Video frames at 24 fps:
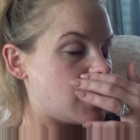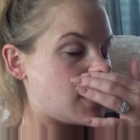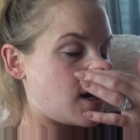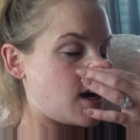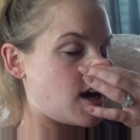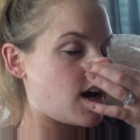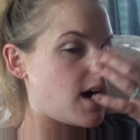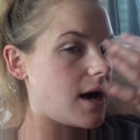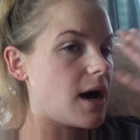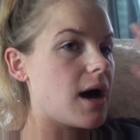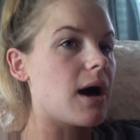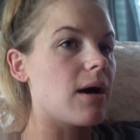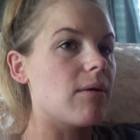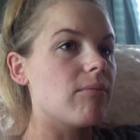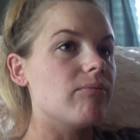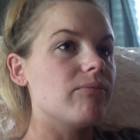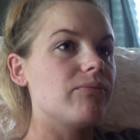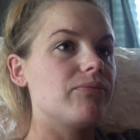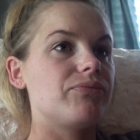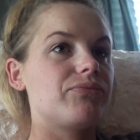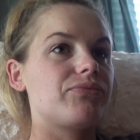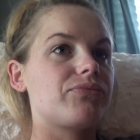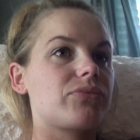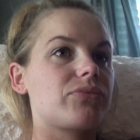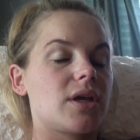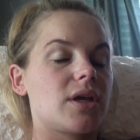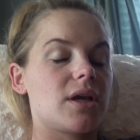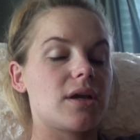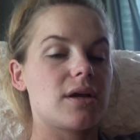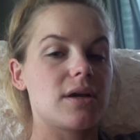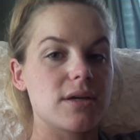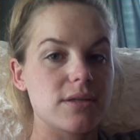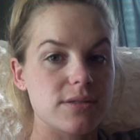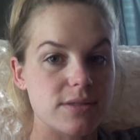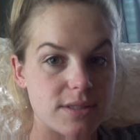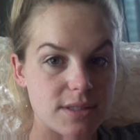Um,
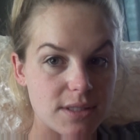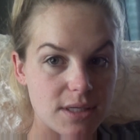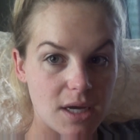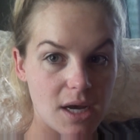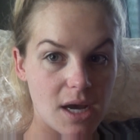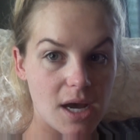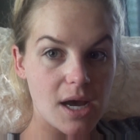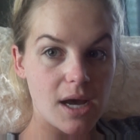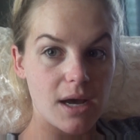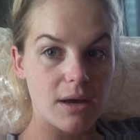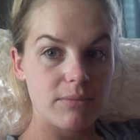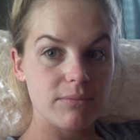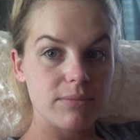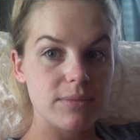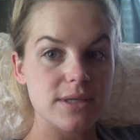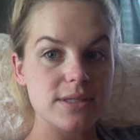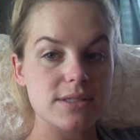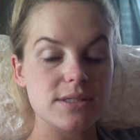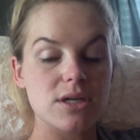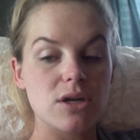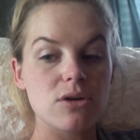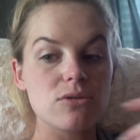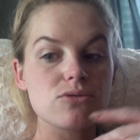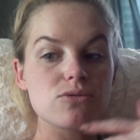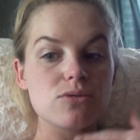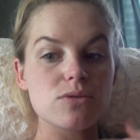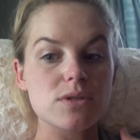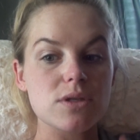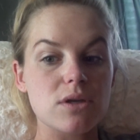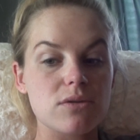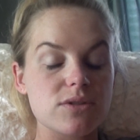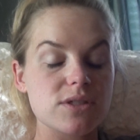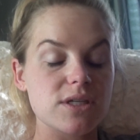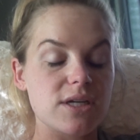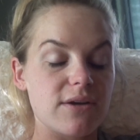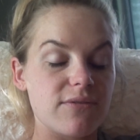because um, his nose was
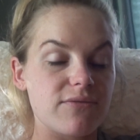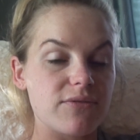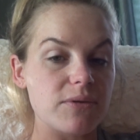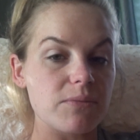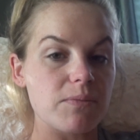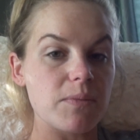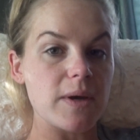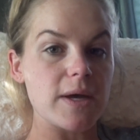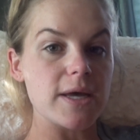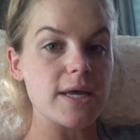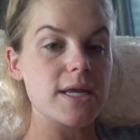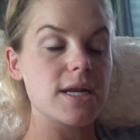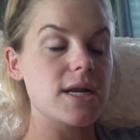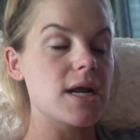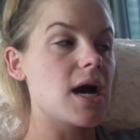all stuffy, but